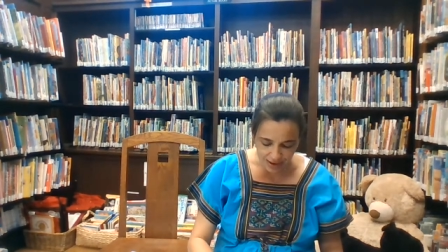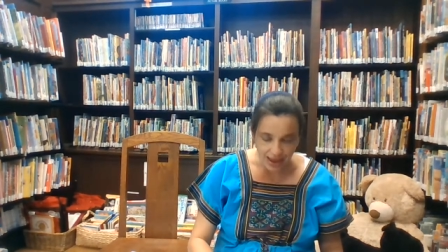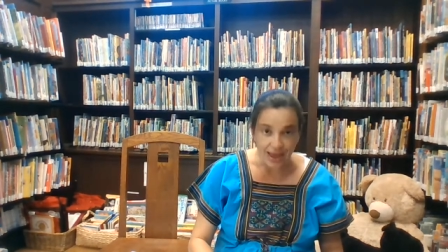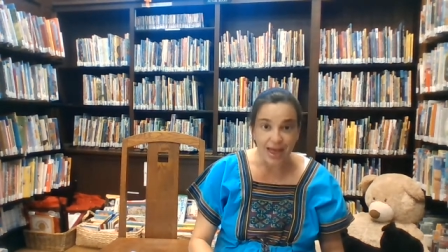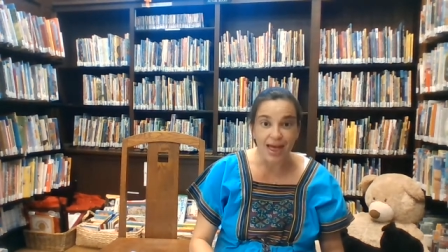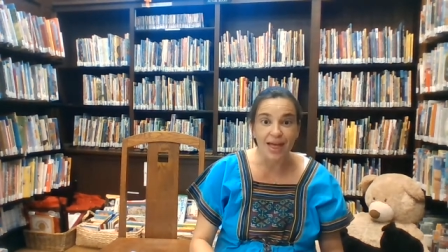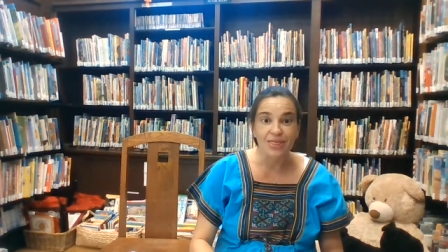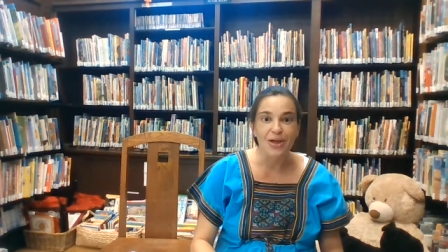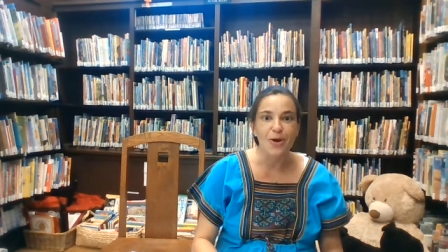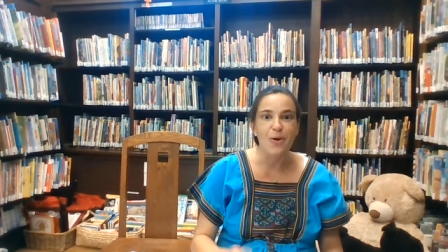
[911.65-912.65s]
And
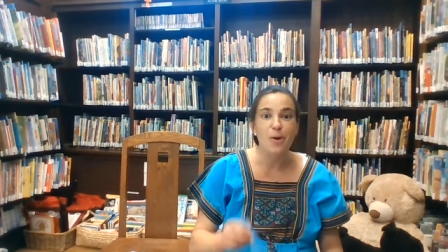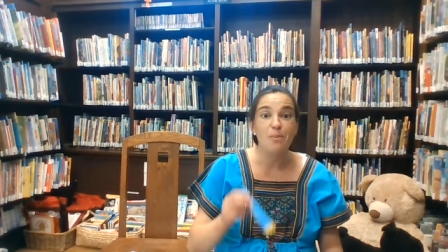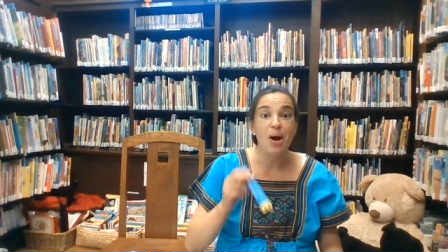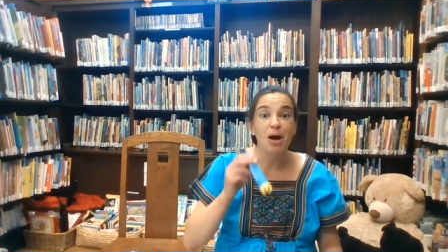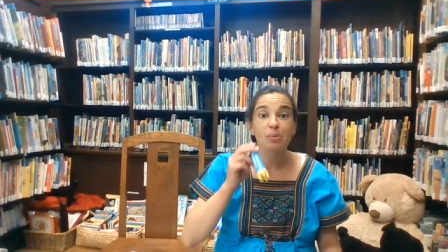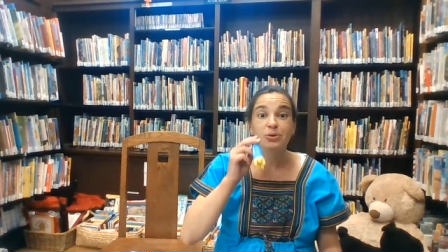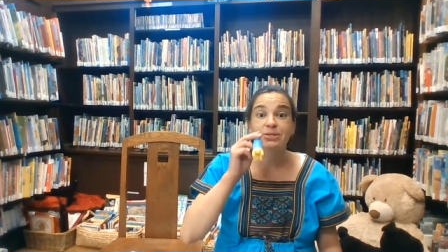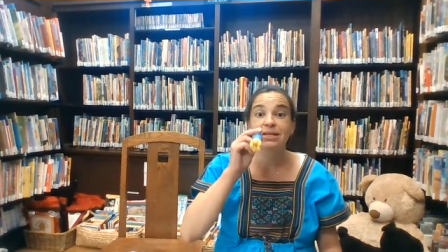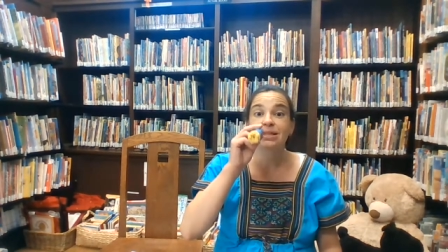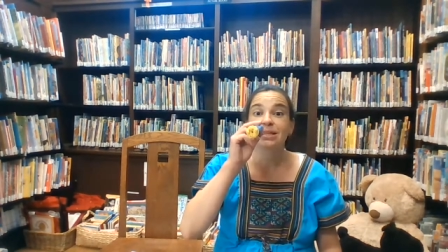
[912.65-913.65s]
there are
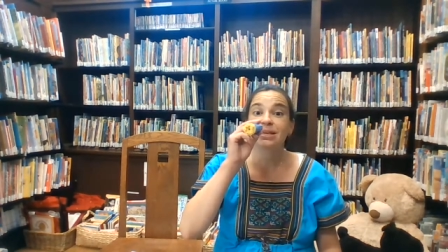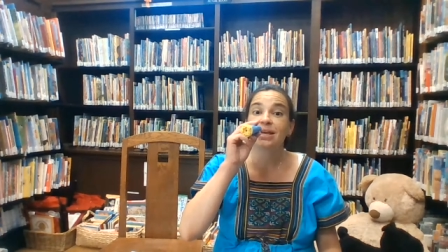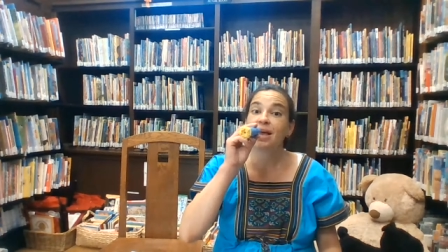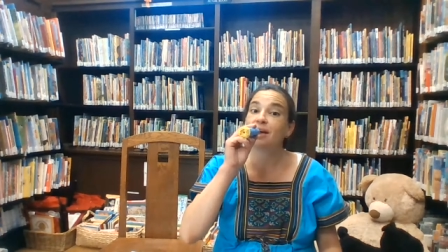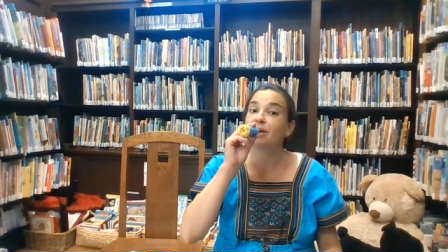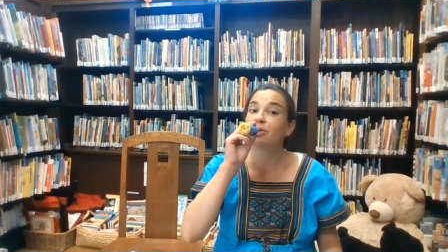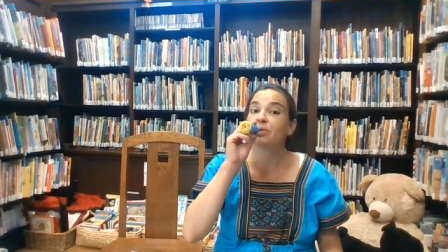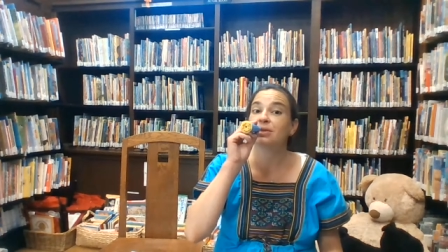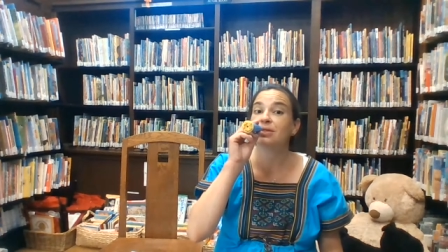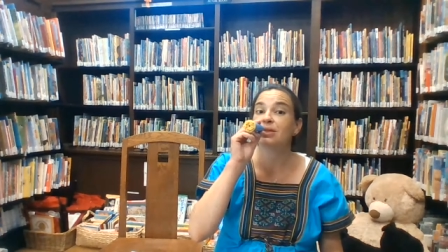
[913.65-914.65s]
bubbles in the air,
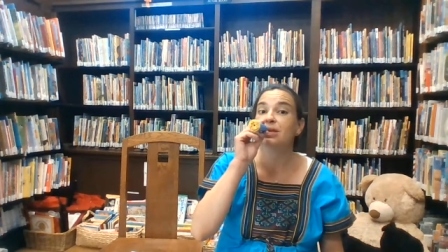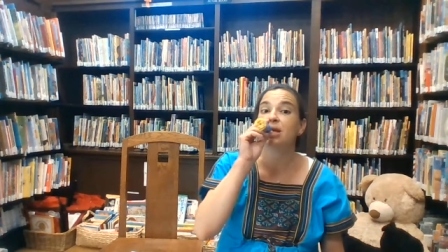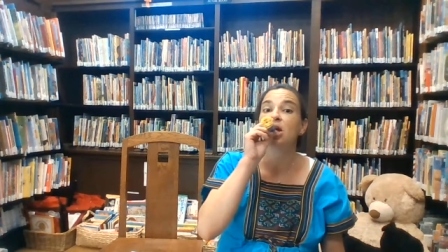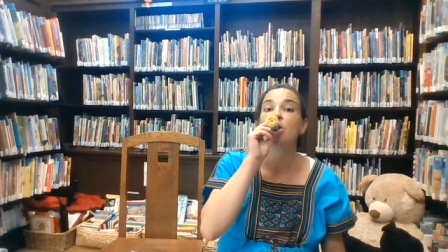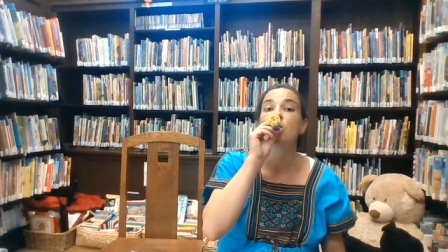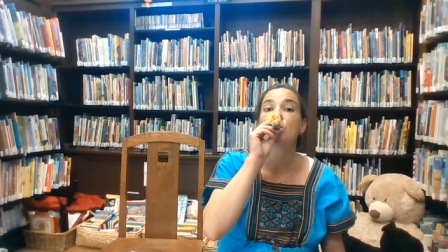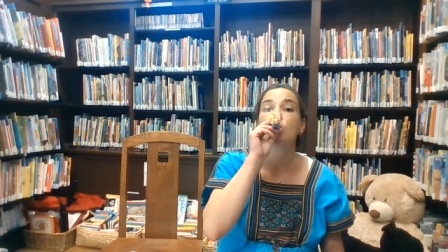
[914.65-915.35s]
in the air.